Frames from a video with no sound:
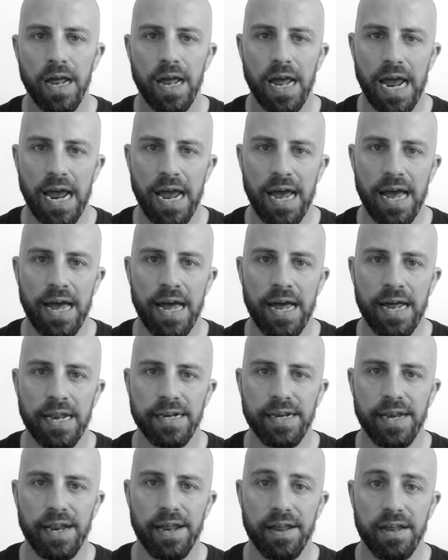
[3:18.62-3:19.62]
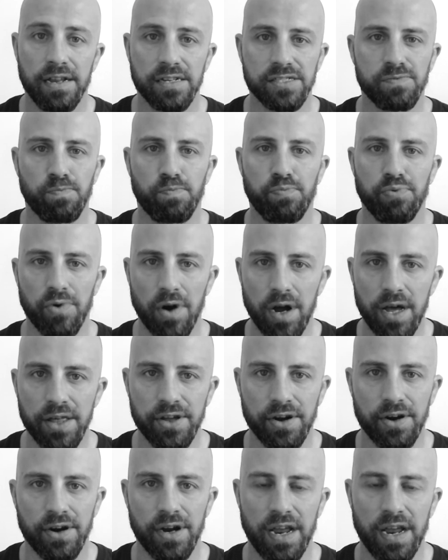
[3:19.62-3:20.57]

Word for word: and his brother,